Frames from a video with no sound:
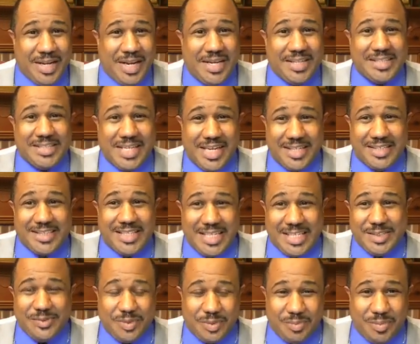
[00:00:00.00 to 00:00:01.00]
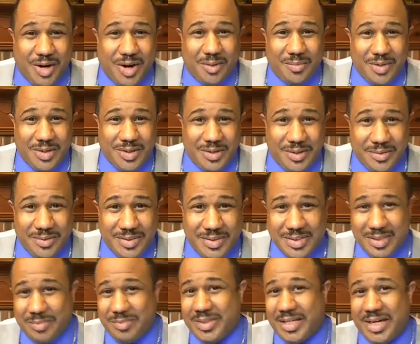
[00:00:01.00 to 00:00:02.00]
I just had a taste for barbecue, and
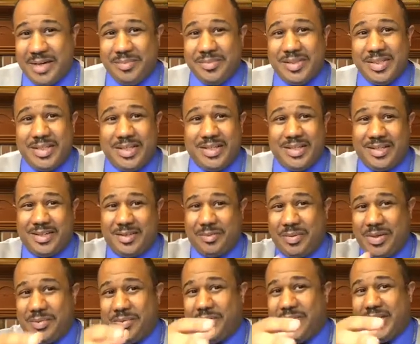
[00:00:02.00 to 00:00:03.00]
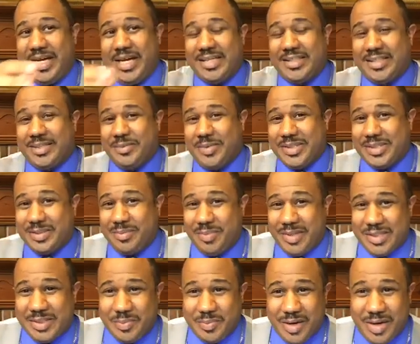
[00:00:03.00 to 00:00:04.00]
sometimes you know people have been asking what's the
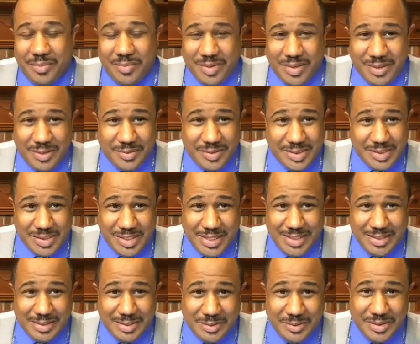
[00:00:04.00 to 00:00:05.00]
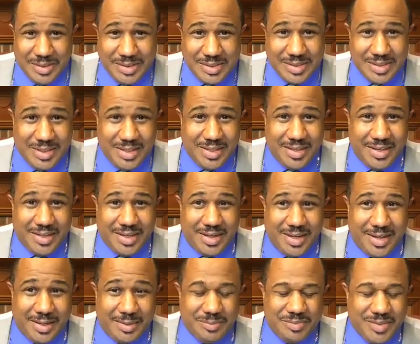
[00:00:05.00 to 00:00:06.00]
best barbecue in St. Louis.
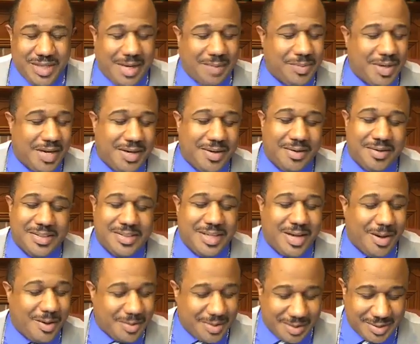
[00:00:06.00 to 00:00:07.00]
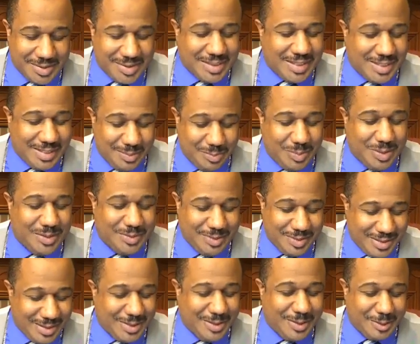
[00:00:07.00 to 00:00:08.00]
Um, I'm not going to dog our city, but
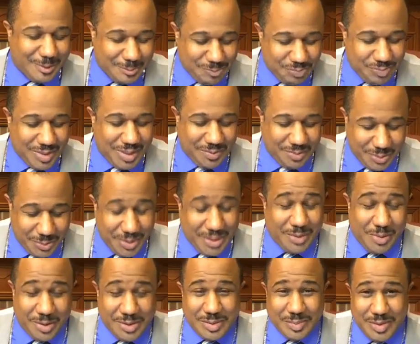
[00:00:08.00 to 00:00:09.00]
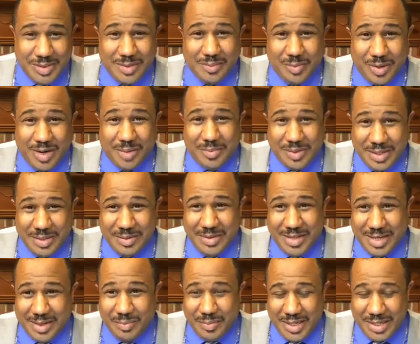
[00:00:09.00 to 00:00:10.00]
you know if you really want some good barbecue, you
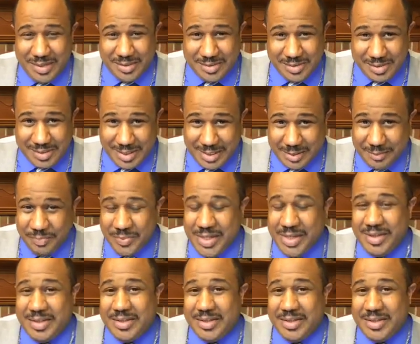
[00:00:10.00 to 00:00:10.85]
got to make it yourself.